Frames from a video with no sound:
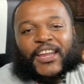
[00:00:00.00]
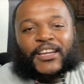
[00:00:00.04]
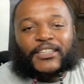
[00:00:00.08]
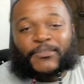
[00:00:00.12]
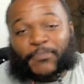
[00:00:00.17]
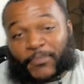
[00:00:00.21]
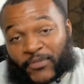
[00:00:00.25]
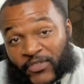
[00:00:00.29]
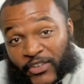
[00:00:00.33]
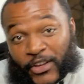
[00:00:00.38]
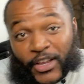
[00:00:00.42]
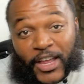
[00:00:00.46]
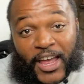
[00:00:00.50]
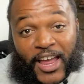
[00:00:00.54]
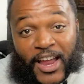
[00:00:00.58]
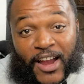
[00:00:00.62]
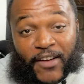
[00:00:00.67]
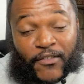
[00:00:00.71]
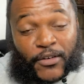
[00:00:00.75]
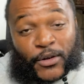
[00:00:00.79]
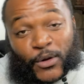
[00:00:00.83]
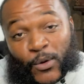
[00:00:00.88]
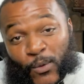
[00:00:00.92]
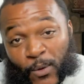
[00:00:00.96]
and feel
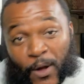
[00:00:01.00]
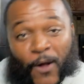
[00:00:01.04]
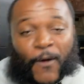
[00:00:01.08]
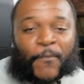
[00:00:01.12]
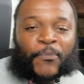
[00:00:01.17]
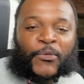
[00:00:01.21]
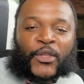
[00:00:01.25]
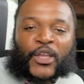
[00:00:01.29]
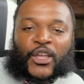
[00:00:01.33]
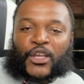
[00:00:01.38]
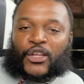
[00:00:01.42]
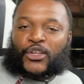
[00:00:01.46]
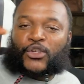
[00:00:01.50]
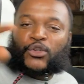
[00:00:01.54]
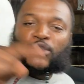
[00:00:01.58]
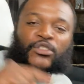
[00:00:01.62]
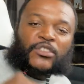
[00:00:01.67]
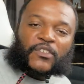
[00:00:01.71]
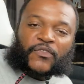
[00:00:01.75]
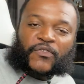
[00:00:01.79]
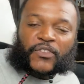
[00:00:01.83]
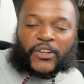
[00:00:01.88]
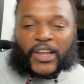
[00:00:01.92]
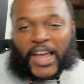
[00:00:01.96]
however you want. You
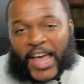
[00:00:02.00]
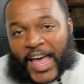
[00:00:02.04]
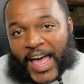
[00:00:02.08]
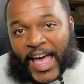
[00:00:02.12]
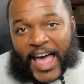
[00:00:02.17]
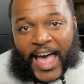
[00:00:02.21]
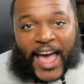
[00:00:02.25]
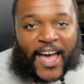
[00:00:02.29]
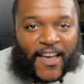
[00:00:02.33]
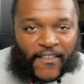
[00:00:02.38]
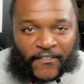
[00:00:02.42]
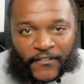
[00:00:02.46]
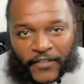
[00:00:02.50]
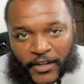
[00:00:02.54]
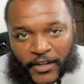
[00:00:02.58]
should feel how I